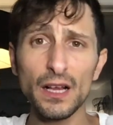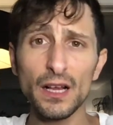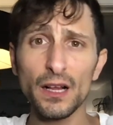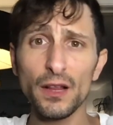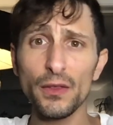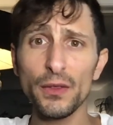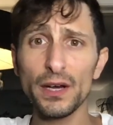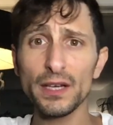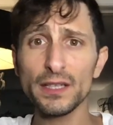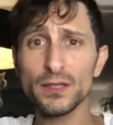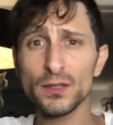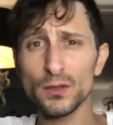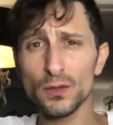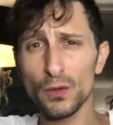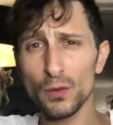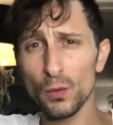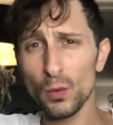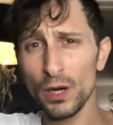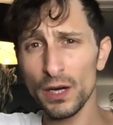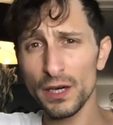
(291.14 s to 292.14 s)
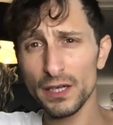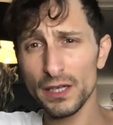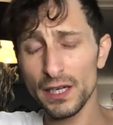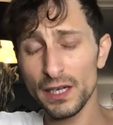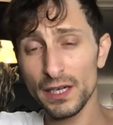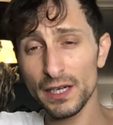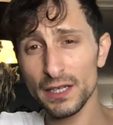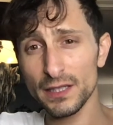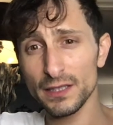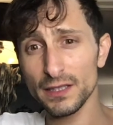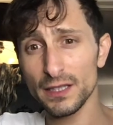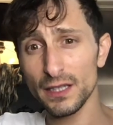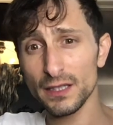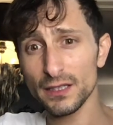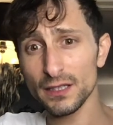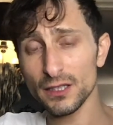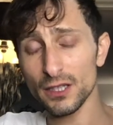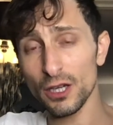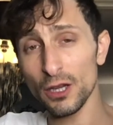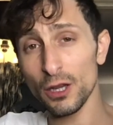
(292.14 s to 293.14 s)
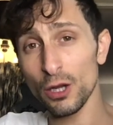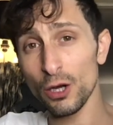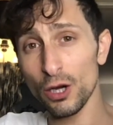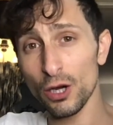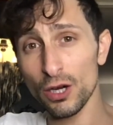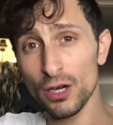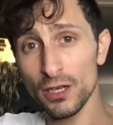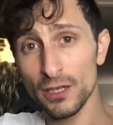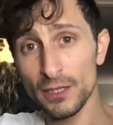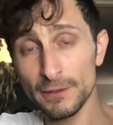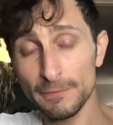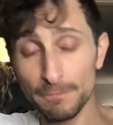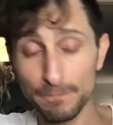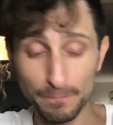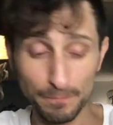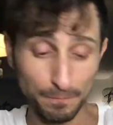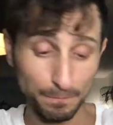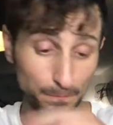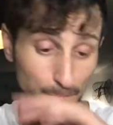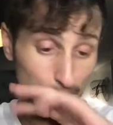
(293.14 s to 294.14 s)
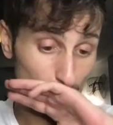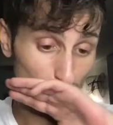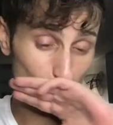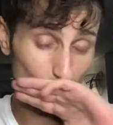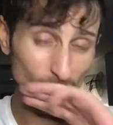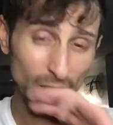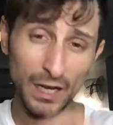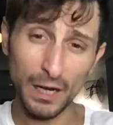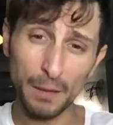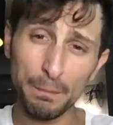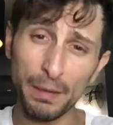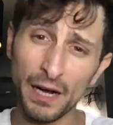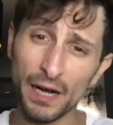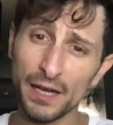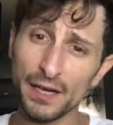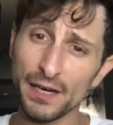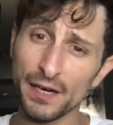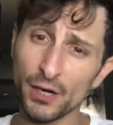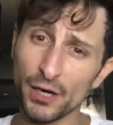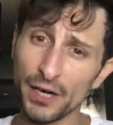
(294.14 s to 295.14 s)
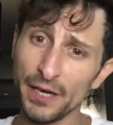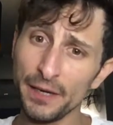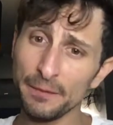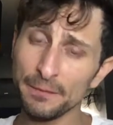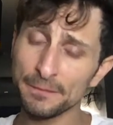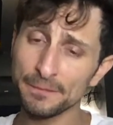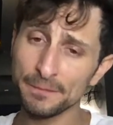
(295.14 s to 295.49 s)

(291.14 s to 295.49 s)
Thus, one can exist along a binary